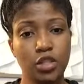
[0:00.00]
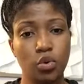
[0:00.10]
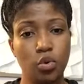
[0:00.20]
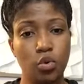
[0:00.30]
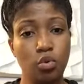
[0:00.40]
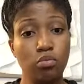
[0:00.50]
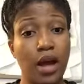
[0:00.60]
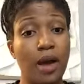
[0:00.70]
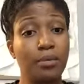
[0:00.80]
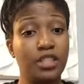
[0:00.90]
It's
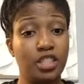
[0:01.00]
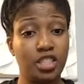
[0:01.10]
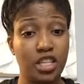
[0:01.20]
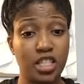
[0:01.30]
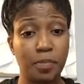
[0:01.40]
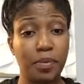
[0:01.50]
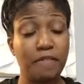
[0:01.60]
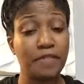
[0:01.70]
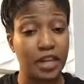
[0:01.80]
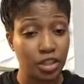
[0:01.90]
cool. I would suggest a
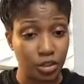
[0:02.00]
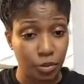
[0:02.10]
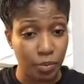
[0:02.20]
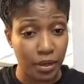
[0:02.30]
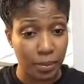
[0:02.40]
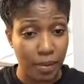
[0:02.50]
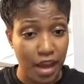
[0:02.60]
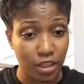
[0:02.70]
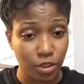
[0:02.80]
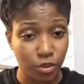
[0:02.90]
professional
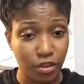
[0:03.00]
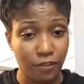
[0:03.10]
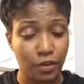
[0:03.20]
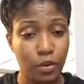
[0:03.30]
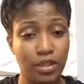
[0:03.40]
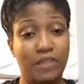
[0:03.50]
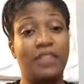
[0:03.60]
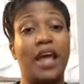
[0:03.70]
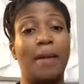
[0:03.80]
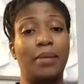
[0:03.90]
putting polish on your
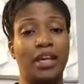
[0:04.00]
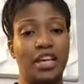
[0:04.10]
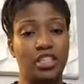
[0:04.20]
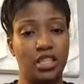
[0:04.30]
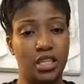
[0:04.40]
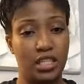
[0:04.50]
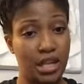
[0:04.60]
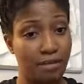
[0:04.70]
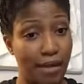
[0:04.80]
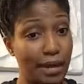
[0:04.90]
floors. If the application
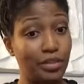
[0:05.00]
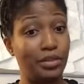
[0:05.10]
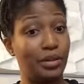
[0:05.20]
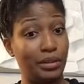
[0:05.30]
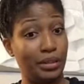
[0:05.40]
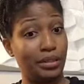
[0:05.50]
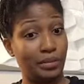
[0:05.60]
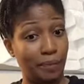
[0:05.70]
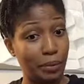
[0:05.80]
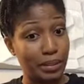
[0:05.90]
is not right, you're gonna
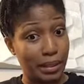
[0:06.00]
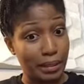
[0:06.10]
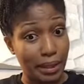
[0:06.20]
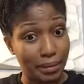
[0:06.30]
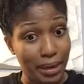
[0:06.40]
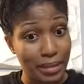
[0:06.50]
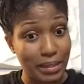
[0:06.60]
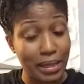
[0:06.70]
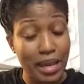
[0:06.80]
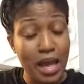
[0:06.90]
look at your floors like they're
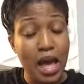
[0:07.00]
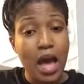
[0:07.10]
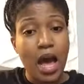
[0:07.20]
crazy.